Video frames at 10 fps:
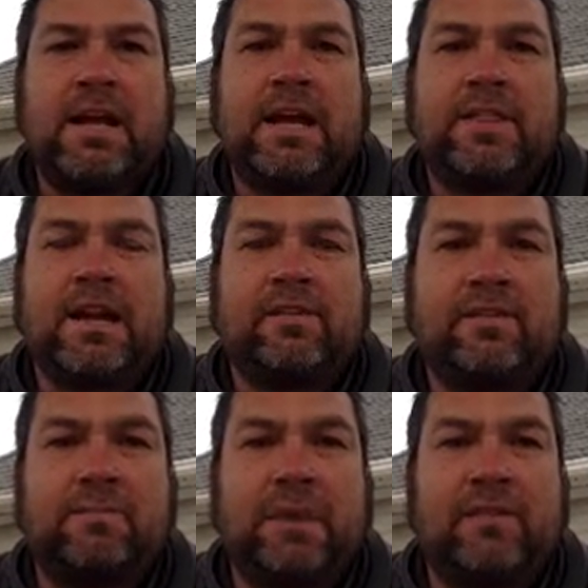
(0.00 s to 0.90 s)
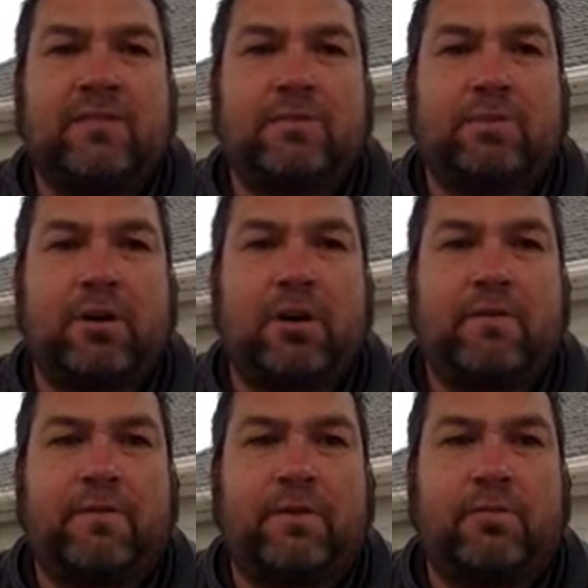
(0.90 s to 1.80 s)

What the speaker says: And that's the basic part for